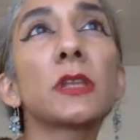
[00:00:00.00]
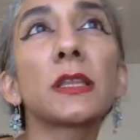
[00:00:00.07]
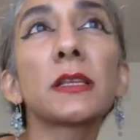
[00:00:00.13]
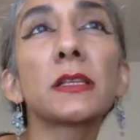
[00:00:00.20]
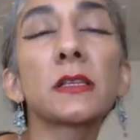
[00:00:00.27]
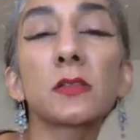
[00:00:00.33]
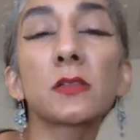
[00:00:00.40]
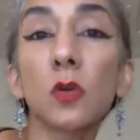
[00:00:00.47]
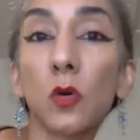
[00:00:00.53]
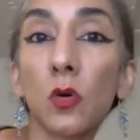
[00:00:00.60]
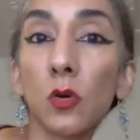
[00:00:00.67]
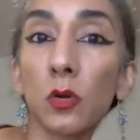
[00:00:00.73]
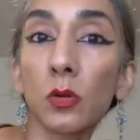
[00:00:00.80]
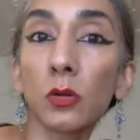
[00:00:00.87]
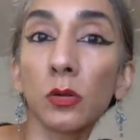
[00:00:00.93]
that this is
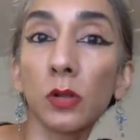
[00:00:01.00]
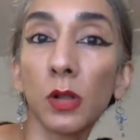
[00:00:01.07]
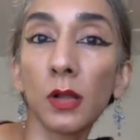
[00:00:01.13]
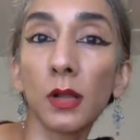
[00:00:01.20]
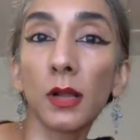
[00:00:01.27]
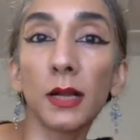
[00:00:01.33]
all